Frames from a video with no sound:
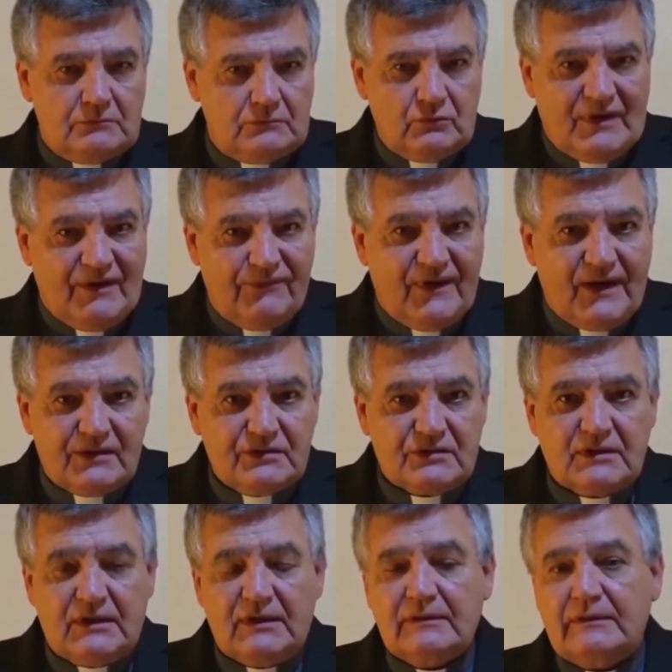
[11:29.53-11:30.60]
a farce, he
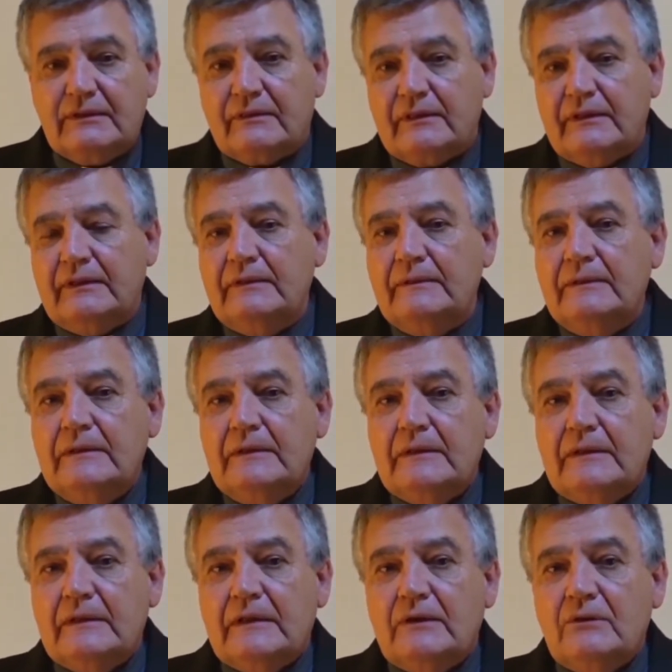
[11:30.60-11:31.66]
says, such a
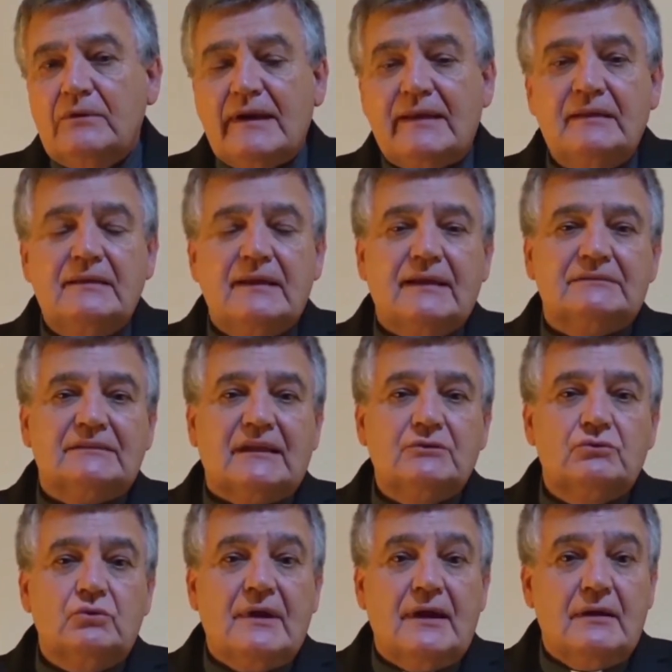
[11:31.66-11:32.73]
harsh
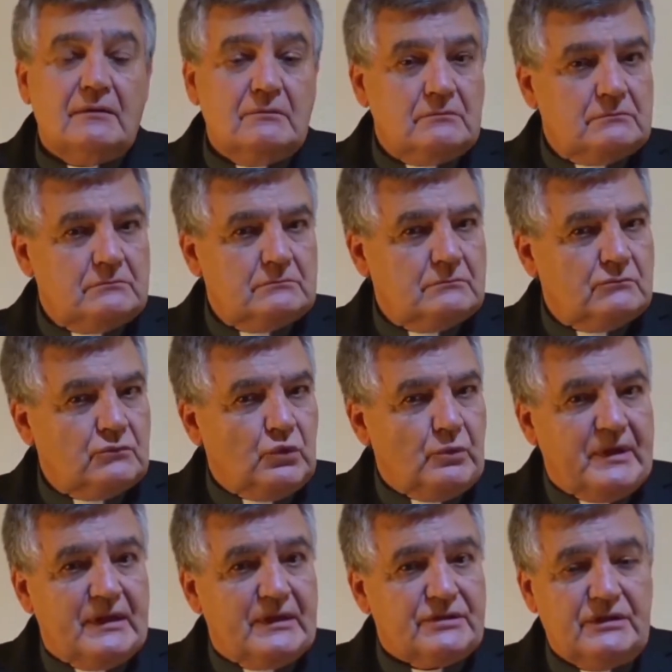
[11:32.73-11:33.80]
criticism would have
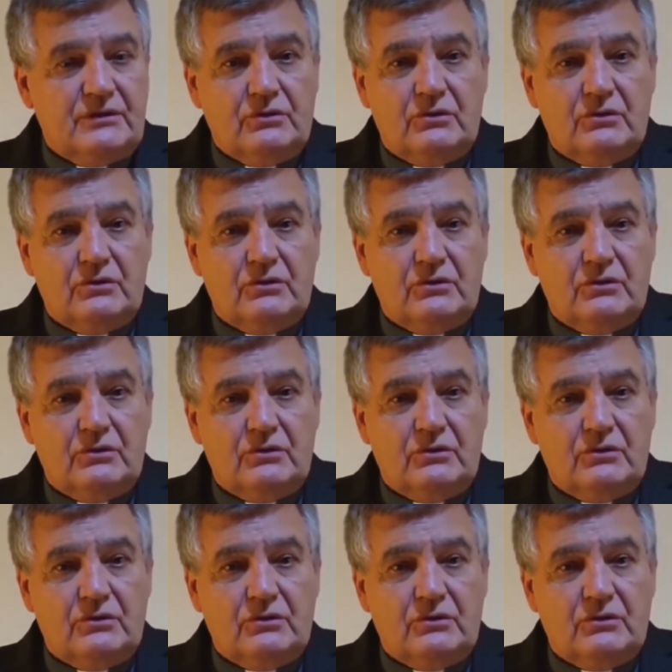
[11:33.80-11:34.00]
been